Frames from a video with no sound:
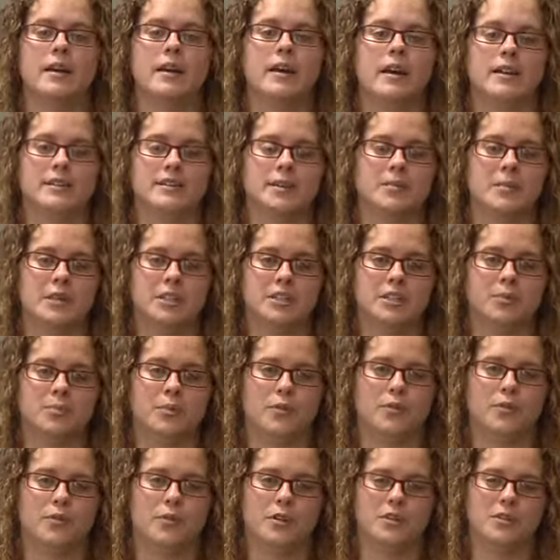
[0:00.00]
as I mentioned
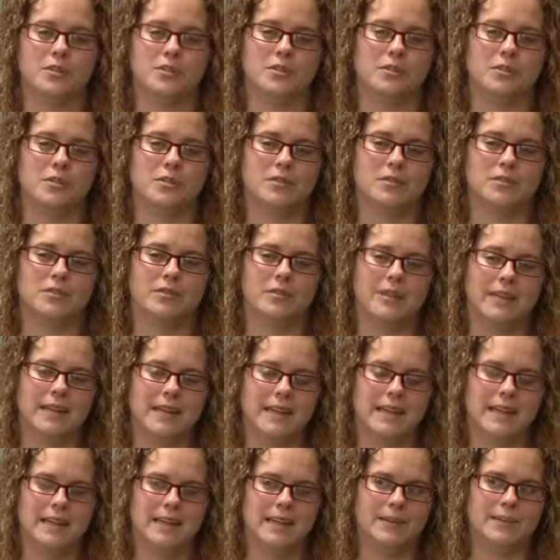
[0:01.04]
before, it's not
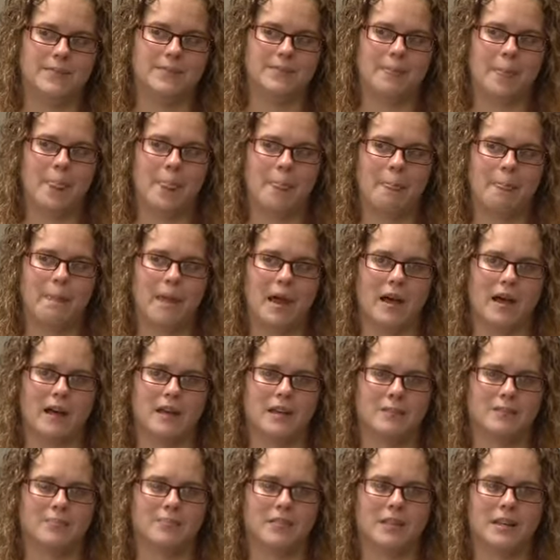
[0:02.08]
really
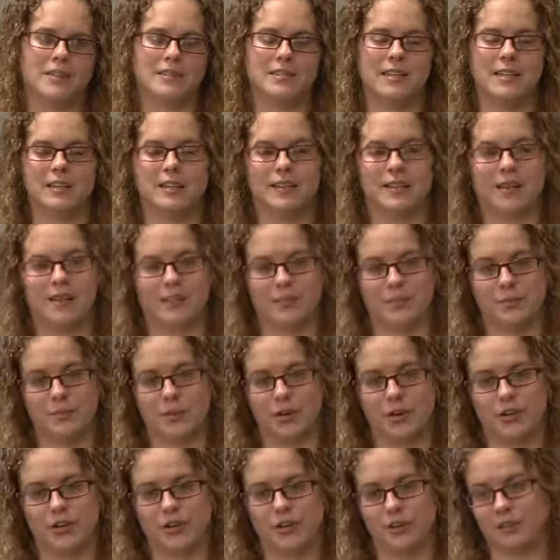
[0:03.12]
a standardised
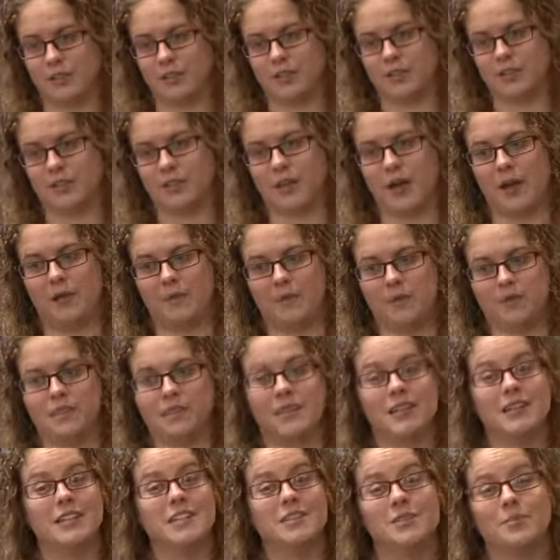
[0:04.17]
approach across departments.
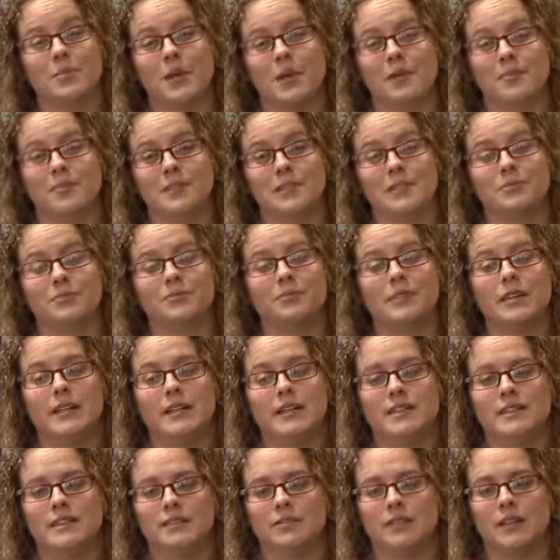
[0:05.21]
So each department's at a
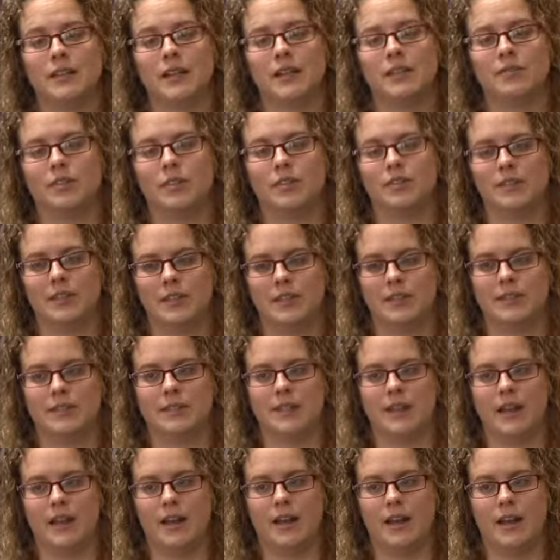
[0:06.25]
really different level of
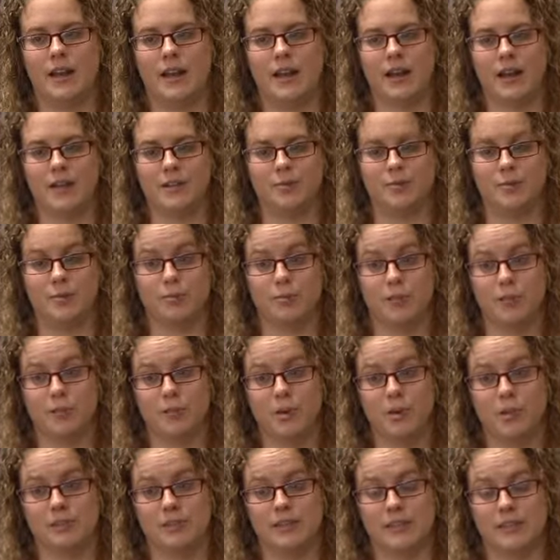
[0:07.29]
understanding and engagement with the
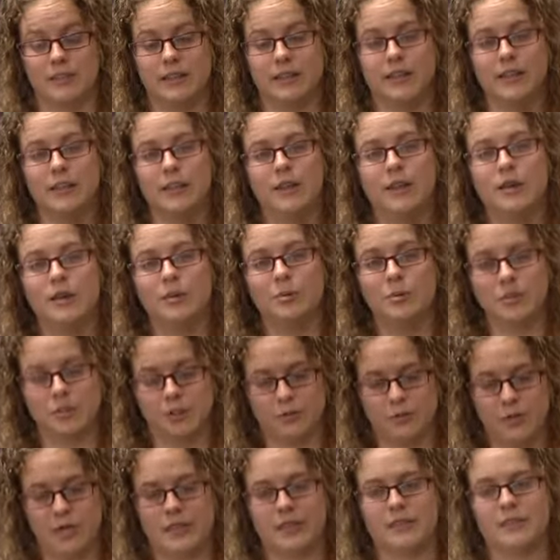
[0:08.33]
policy, which
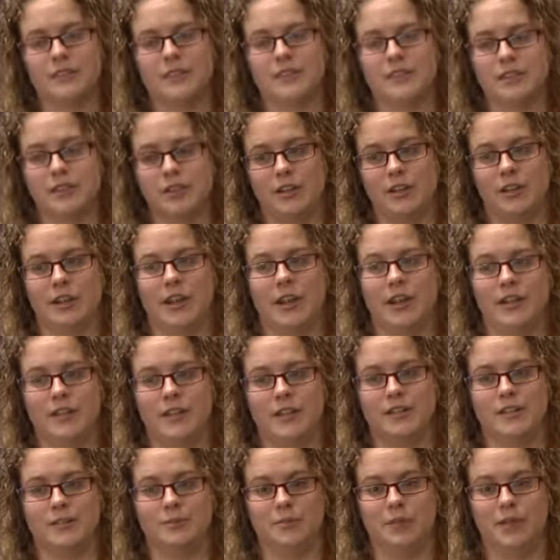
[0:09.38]
affects in turn how
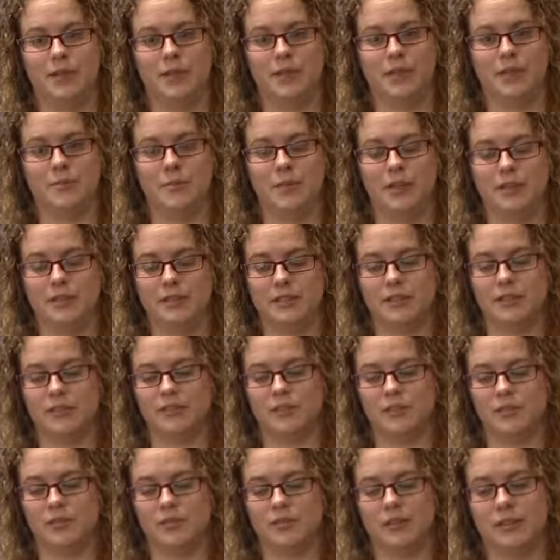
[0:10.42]
they deal with their community
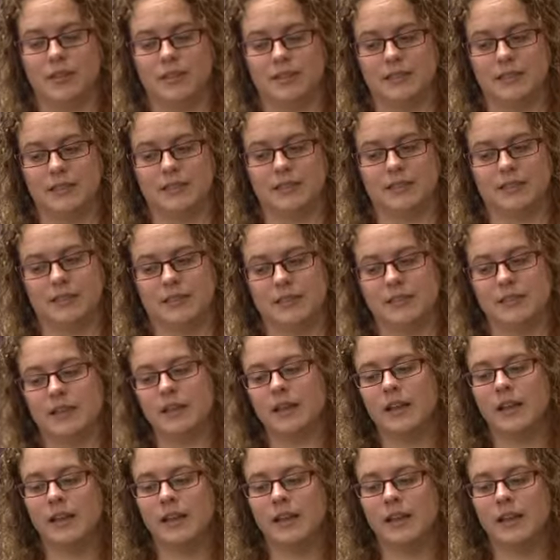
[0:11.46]
service organisations.